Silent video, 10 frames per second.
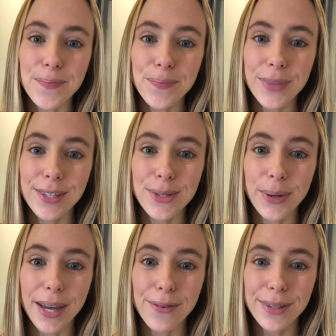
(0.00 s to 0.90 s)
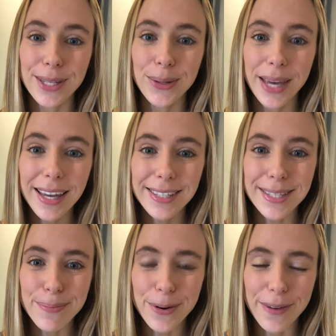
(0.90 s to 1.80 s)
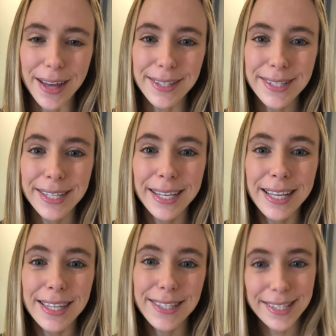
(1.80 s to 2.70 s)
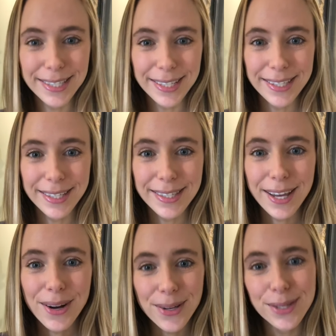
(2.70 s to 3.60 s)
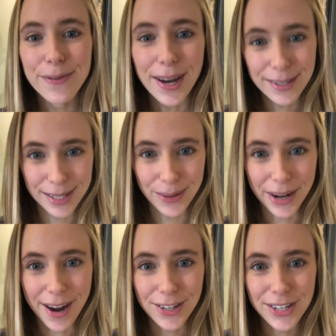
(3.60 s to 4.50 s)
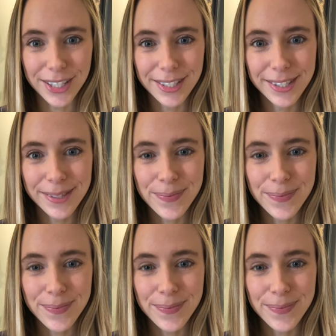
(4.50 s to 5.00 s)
doing everything you can to prevent these diseases and also vaccine reactions.